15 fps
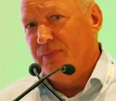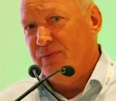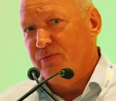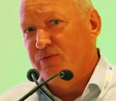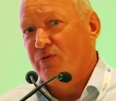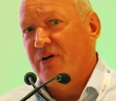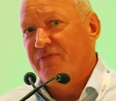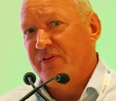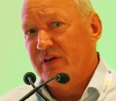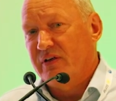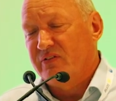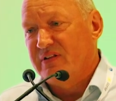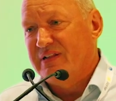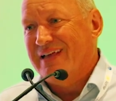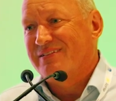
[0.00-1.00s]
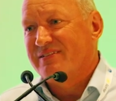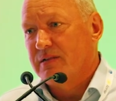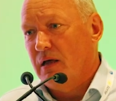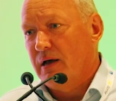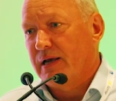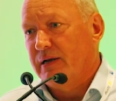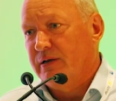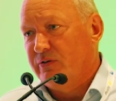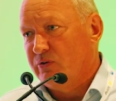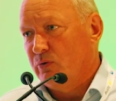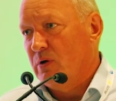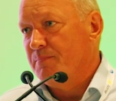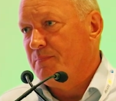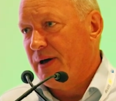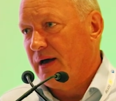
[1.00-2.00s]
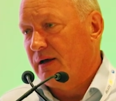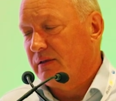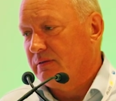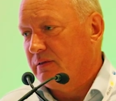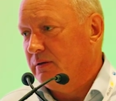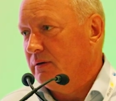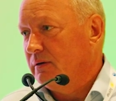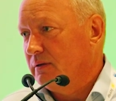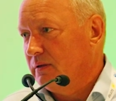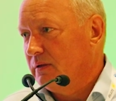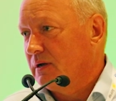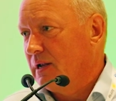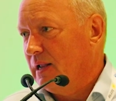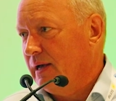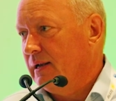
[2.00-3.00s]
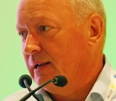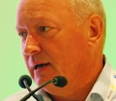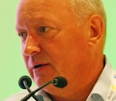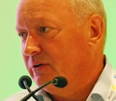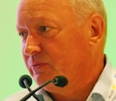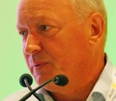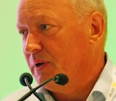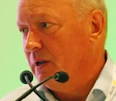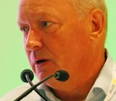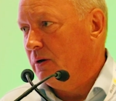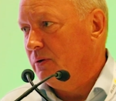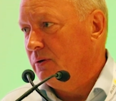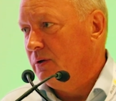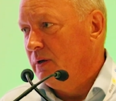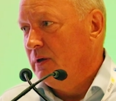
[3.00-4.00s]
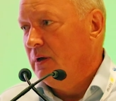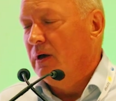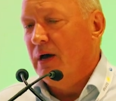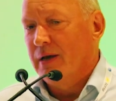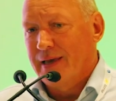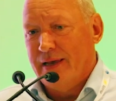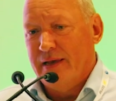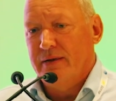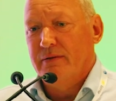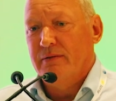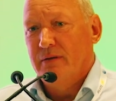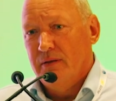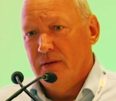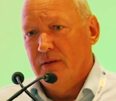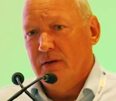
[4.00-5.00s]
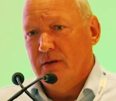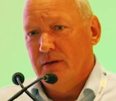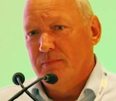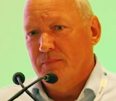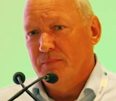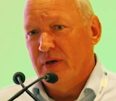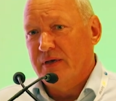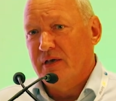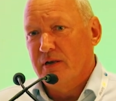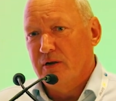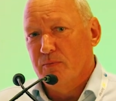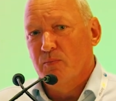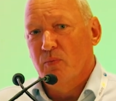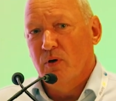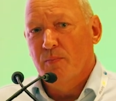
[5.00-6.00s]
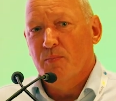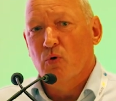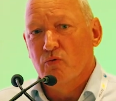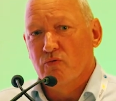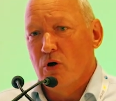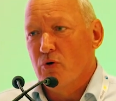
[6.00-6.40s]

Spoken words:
The traffic is less likely to impact the clay layers below, again, making them a more